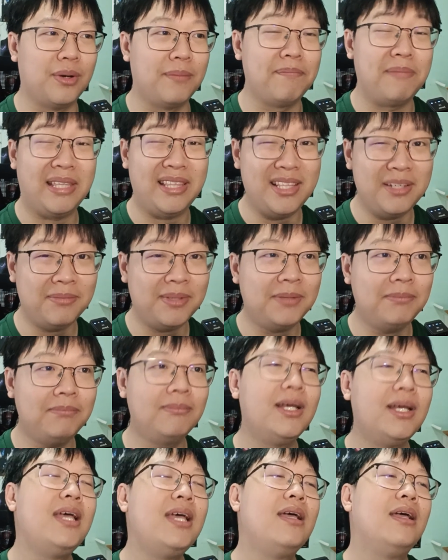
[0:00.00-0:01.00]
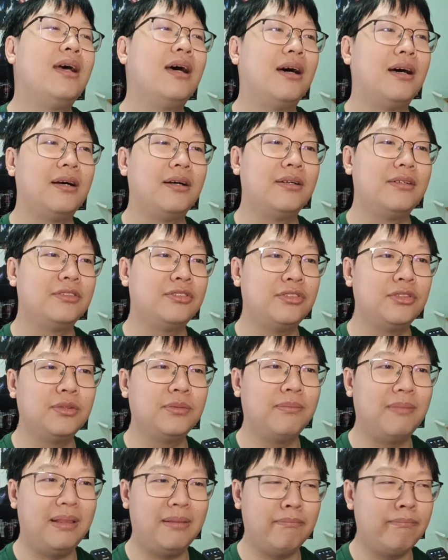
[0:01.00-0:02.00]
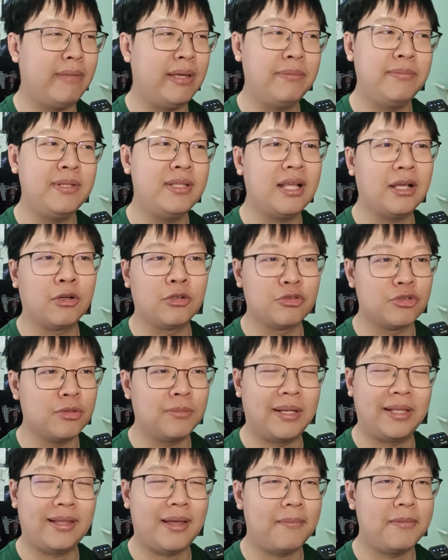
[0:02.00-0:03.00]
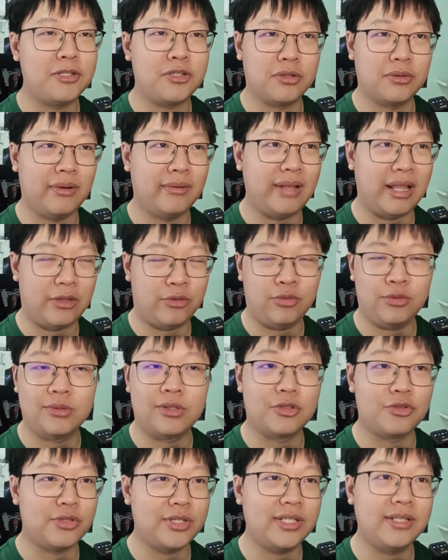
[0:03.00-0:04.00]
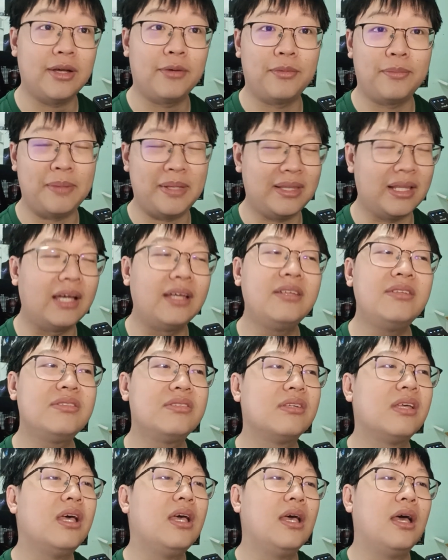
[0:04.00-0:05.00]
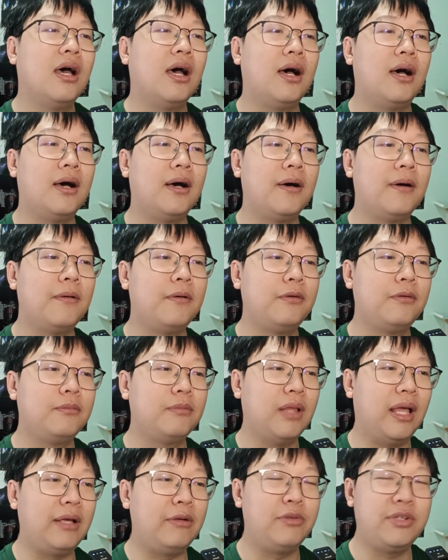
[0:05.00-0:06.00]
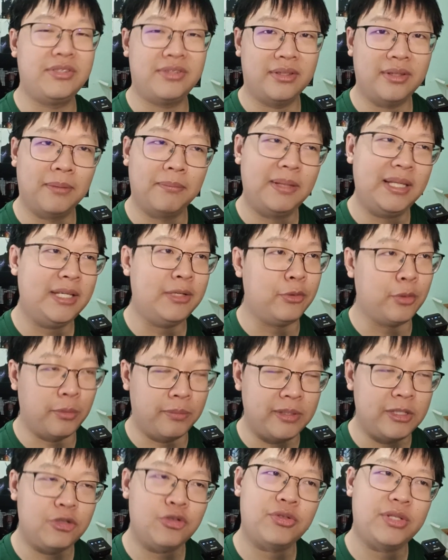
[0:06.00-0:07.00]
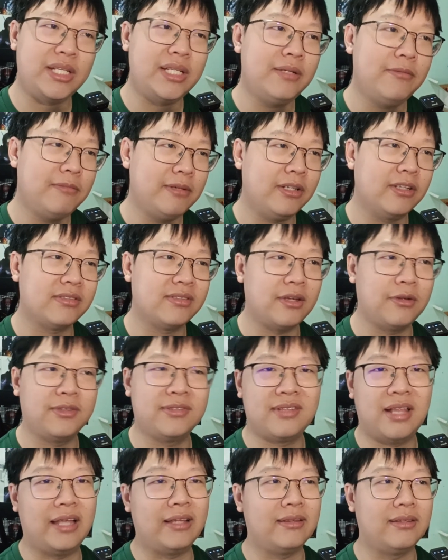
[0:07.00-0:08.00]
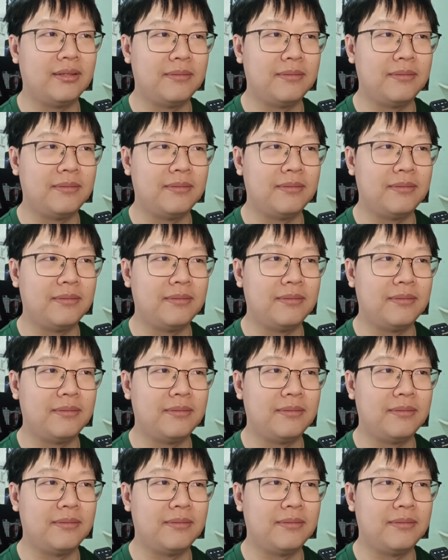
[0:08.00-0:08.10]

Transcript: a minimum. So maybe like control my damage around like 2 or 3, that would be nice. Like reasonably it will be 3, because that's like